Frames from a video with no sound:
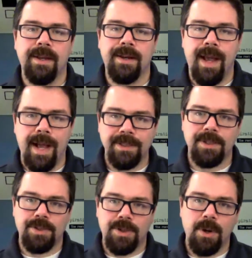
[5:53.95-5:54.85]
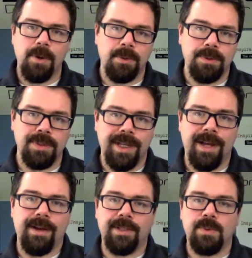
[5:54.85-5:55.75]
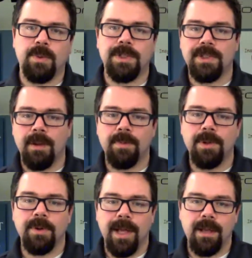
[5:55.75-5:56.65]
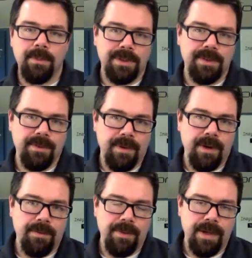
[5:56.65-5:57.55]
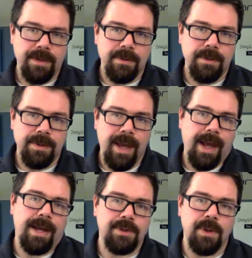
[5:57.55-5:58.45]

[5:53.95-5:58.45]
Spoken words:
And as it shows, it switches up little elements of the ad.